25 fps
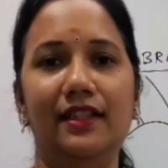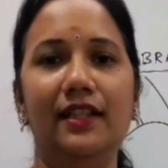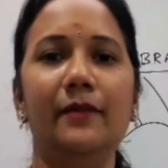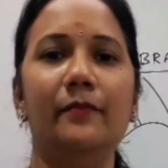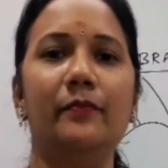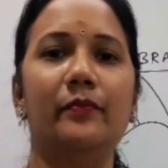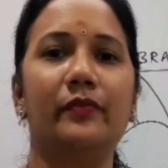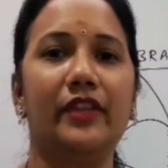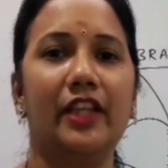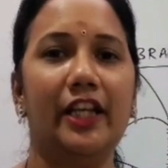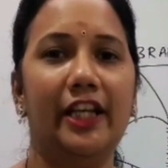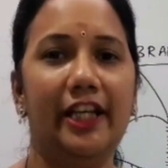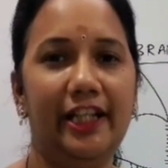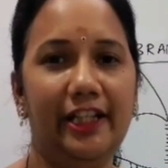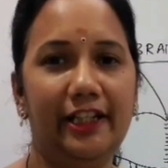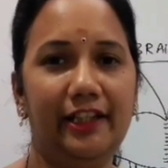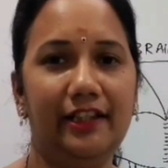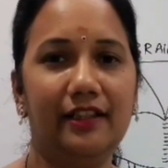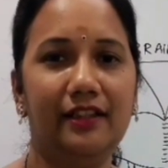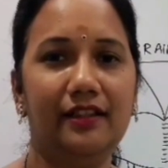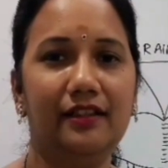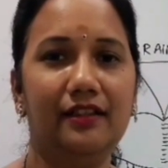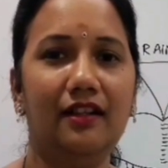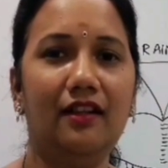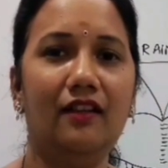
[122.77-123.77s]
the
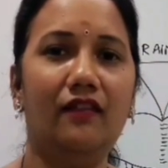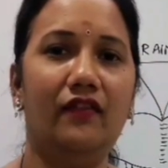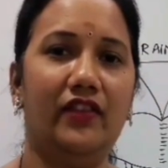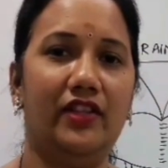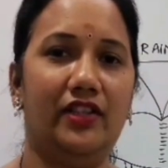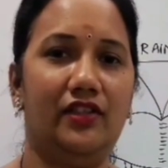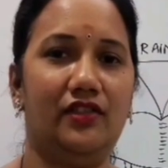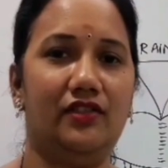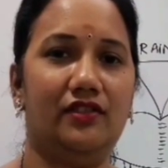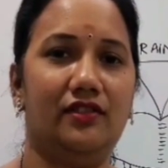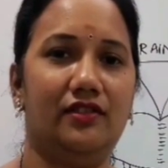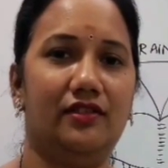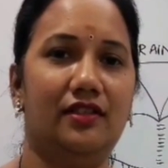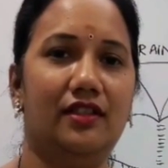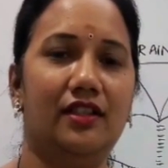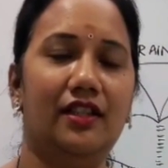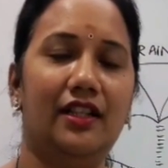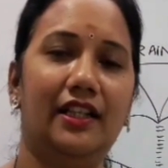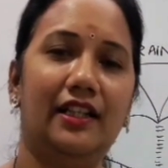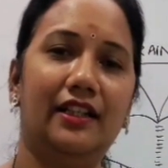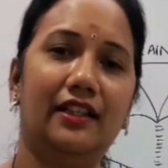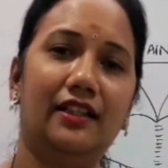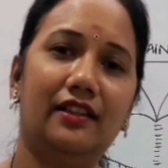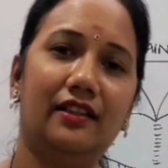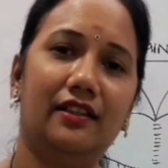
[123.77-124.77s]
internal features.
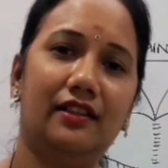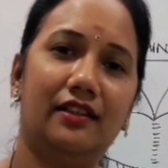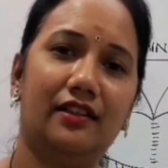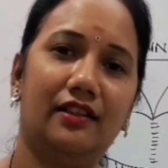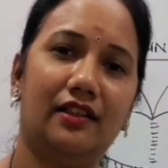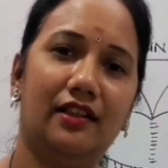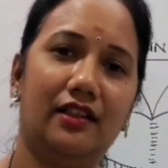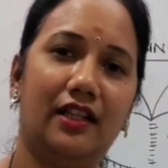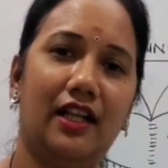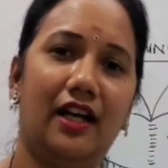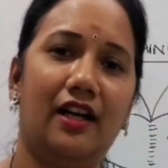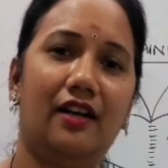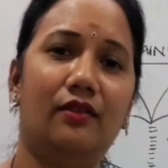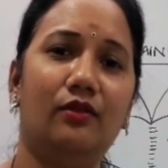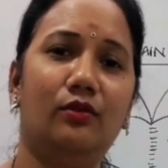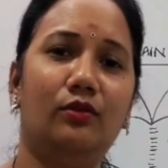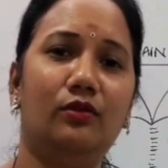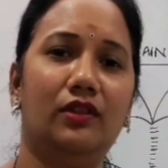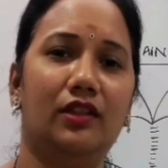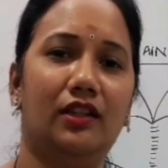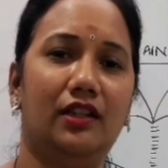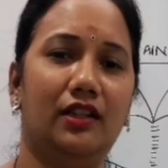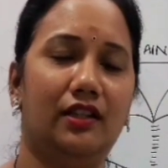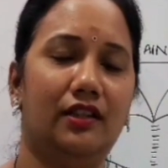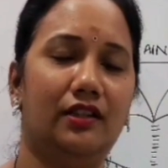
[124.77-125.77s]
In
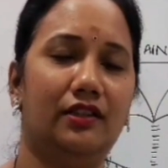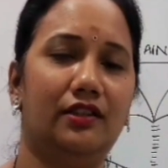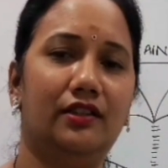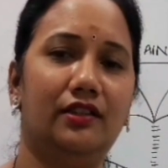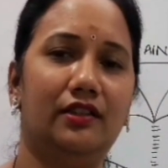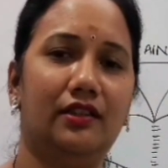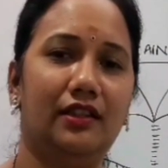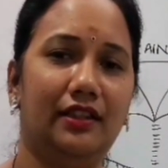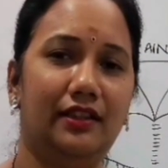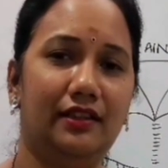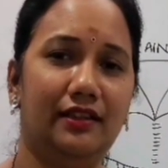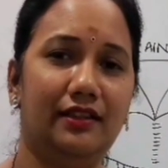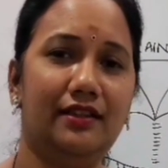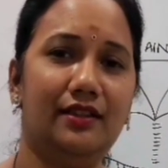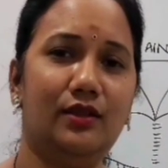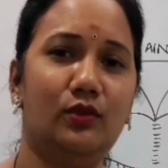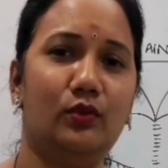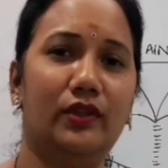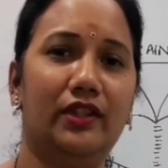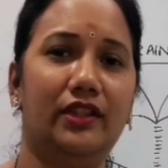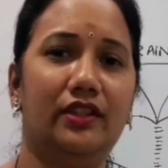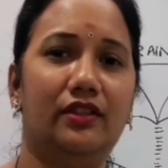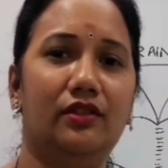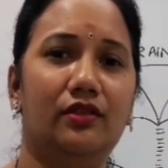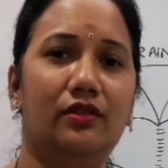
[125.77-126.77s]
this
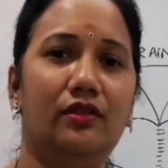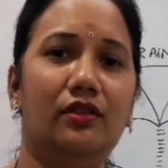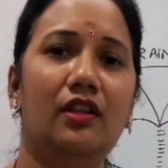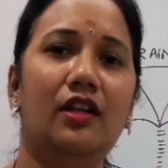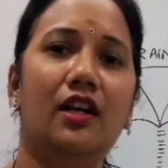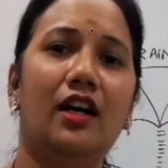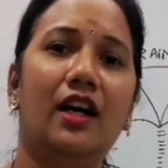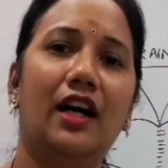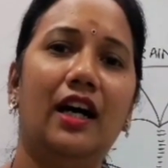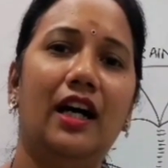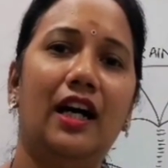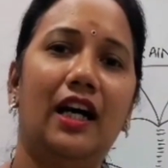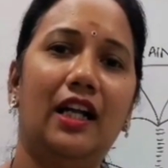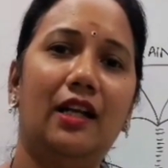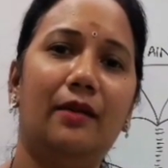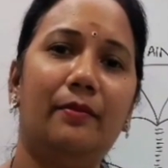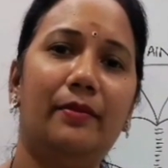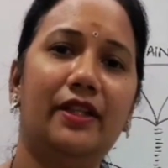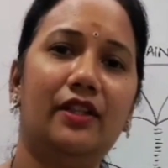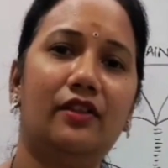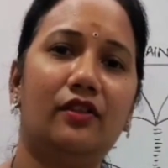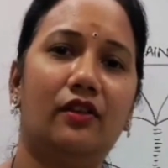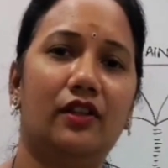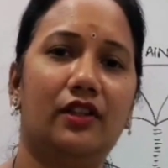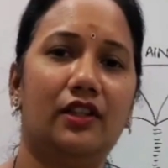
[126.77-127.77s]
video, I will
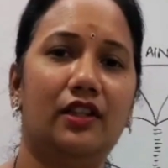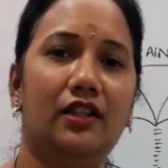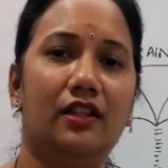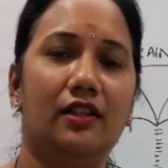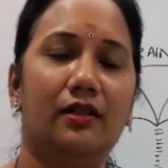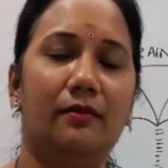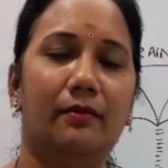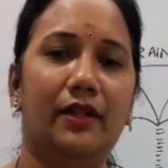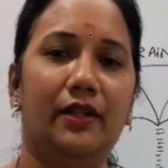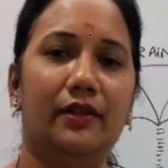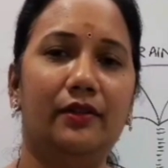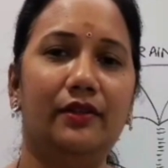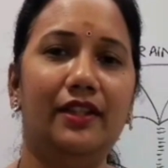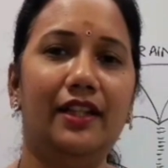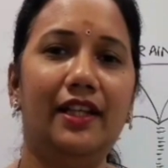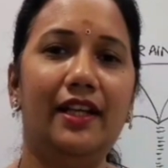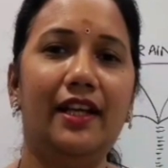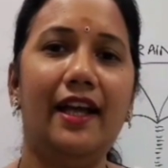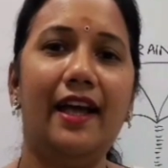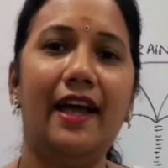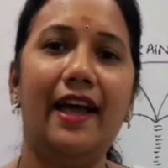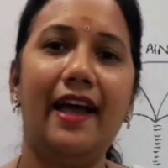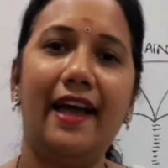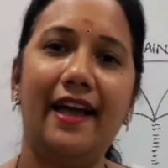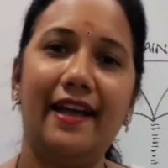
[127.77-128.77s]
be talking about the
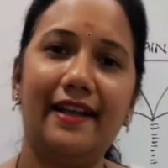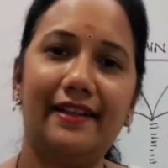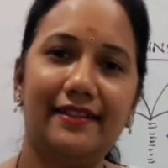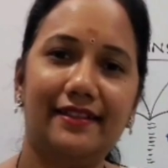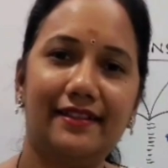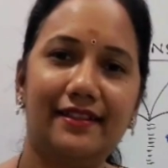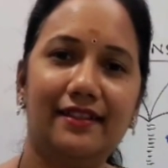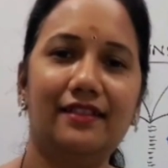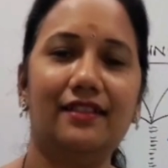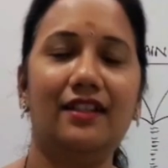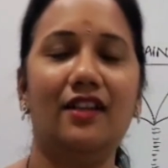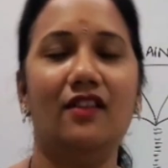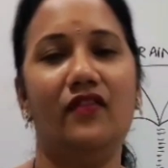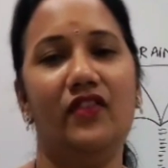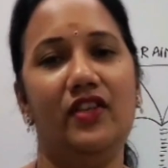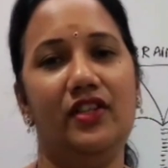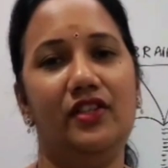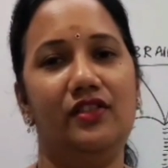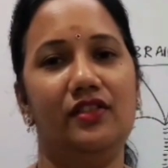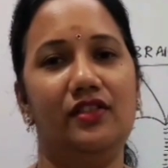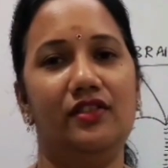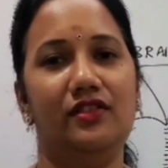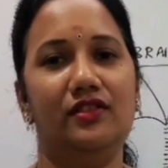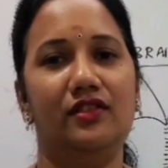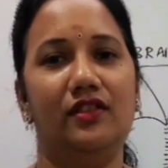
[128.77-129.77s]
external
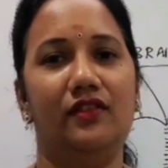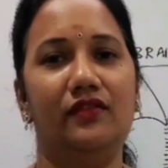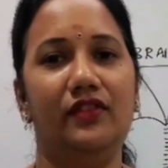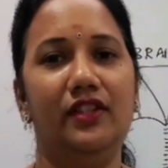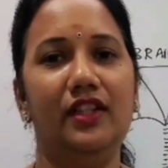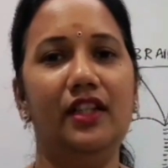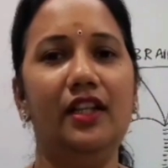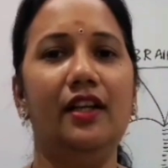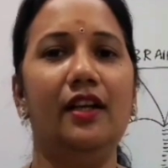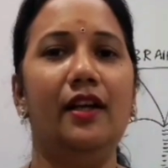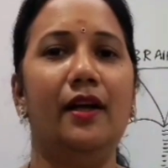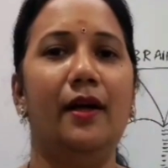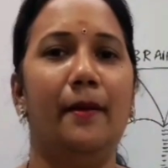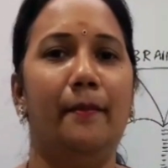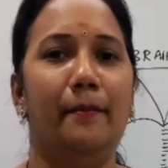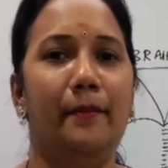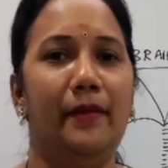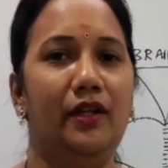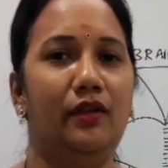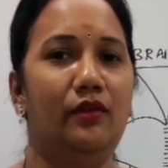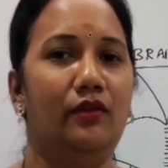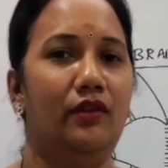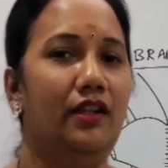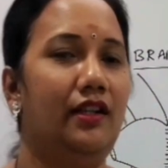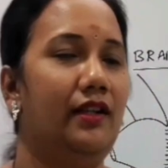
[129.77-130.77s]
features of the
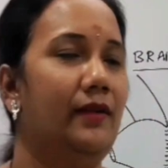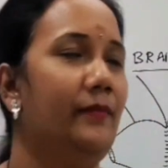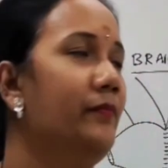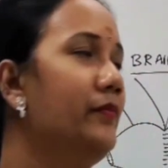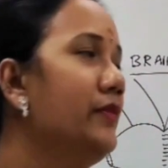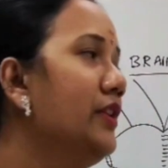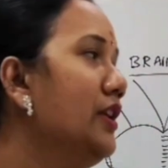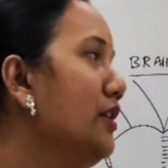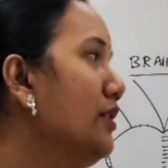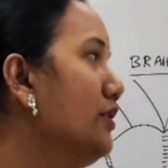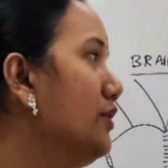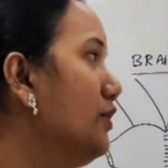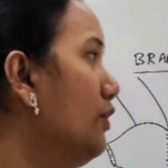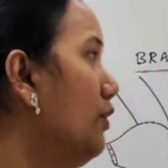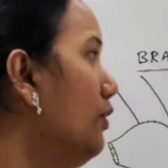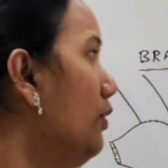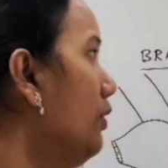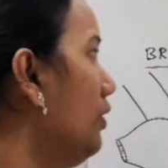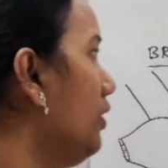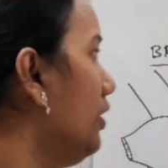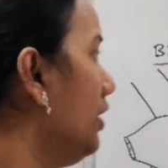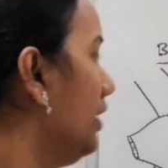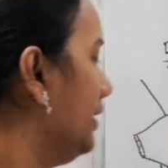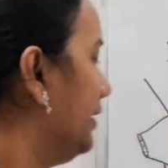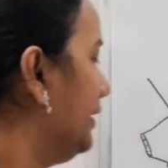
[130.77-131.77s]
medulla.
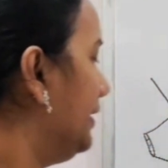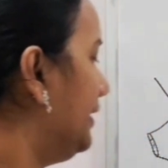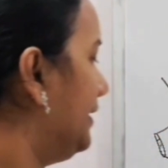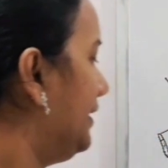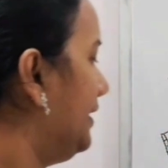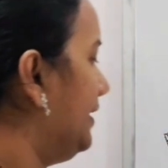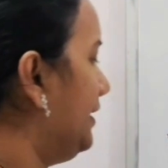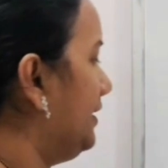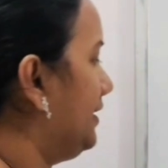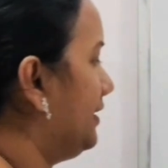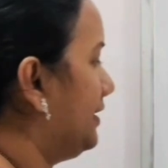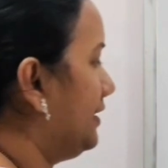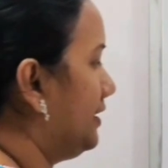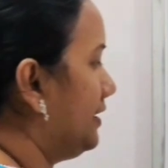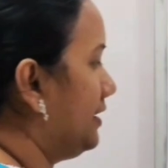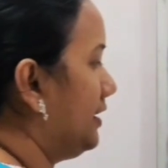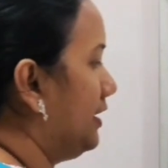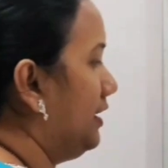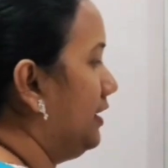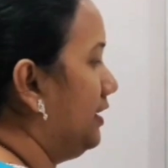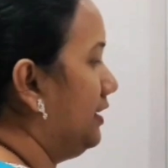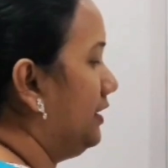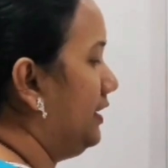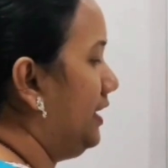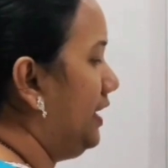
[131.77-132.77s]
So this is
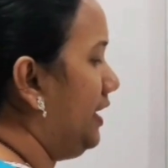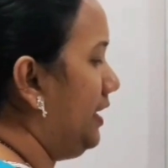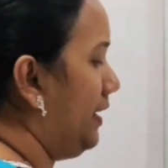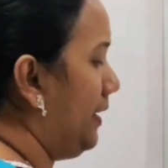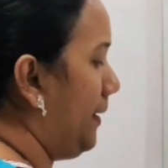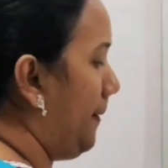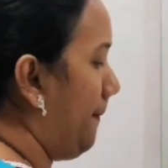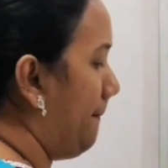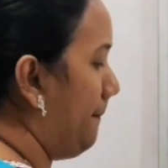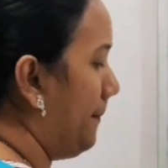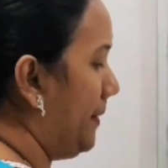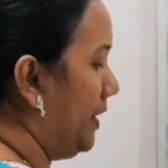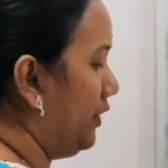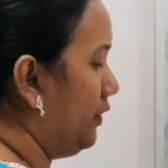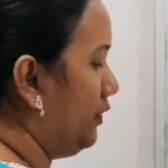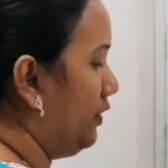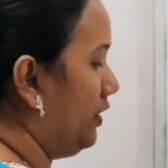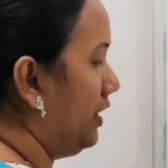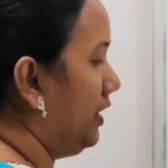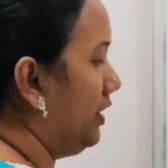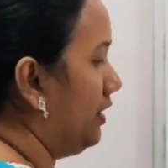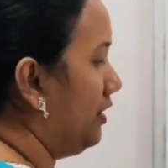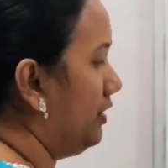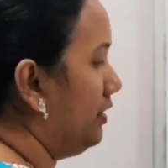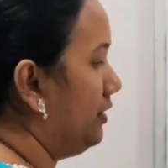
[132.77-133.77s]
the
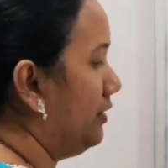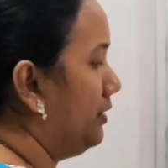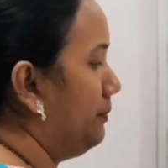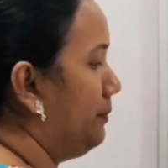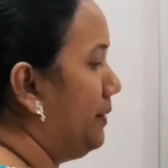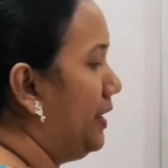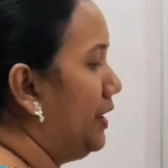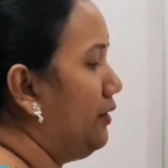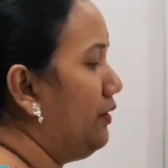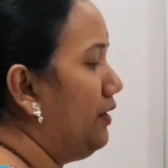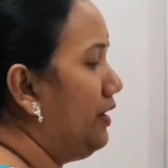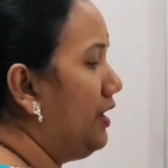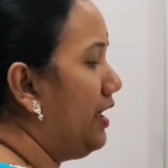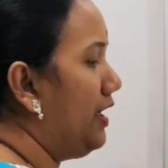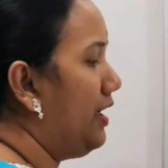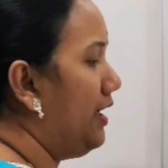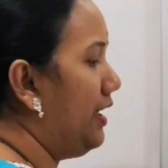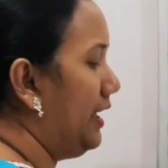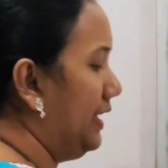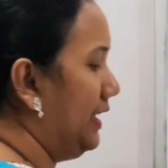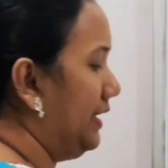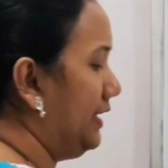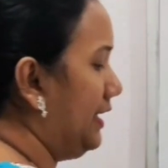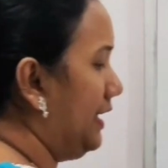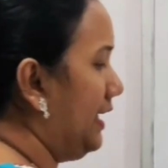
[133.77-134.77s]
medulla. Medulla,
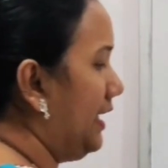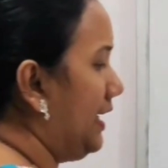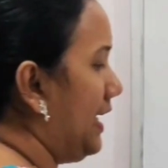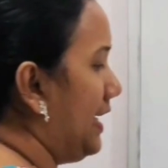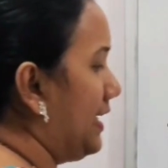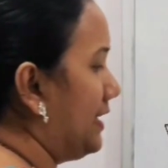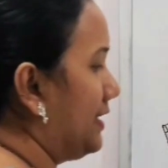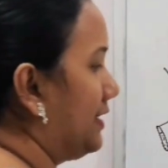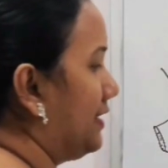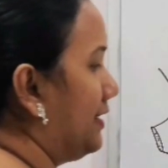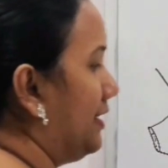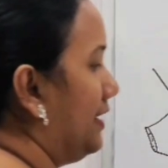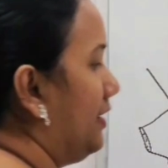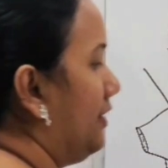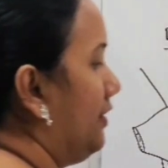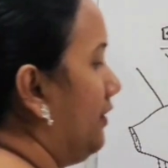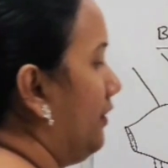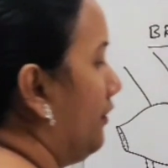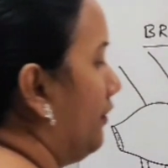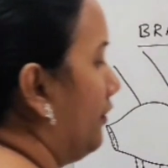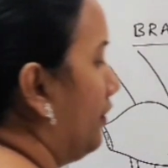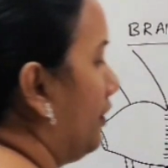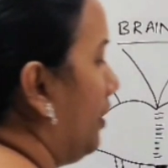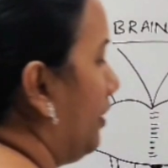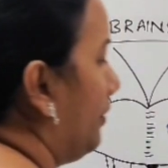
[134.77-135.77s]
it will extend
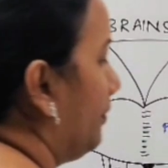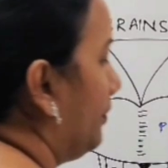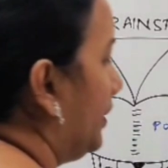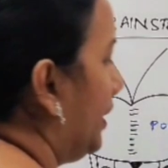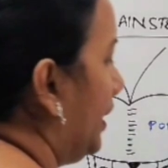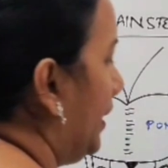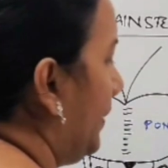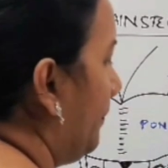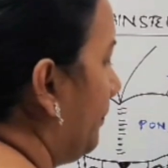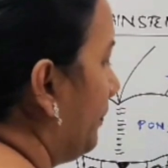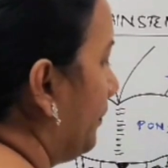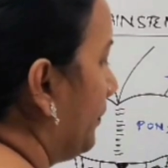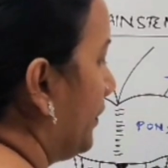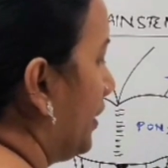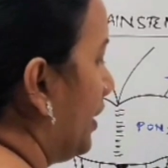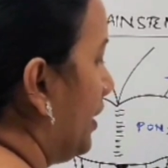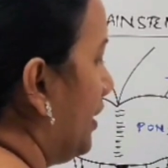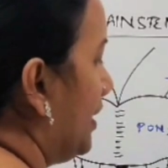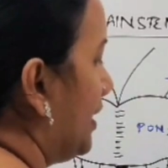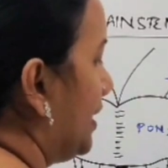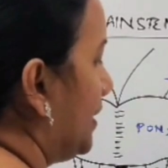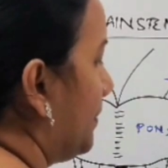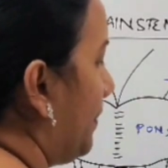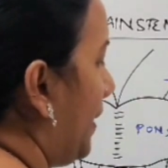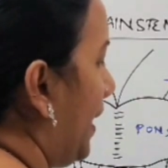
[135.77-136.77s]
from the
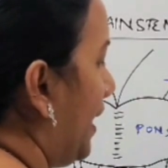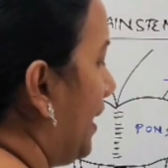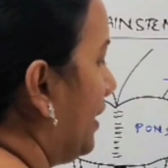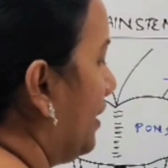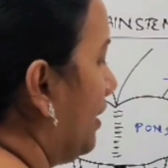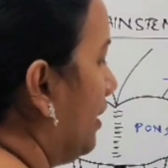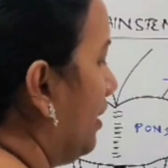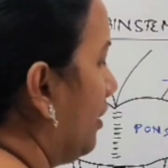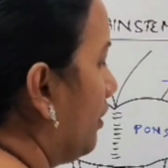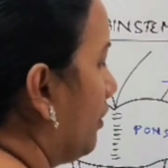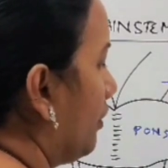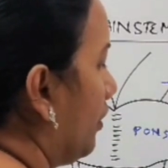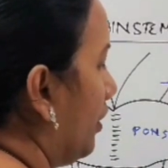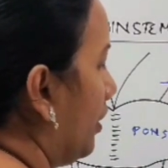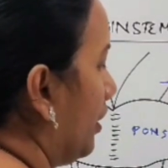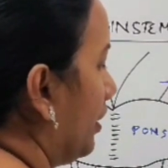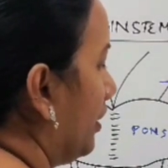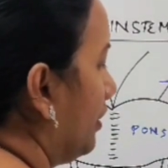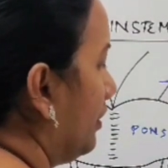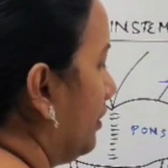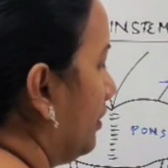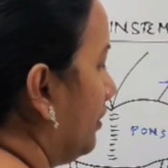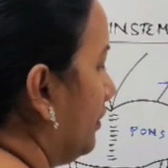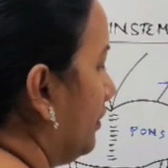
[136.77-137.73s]
spinal cord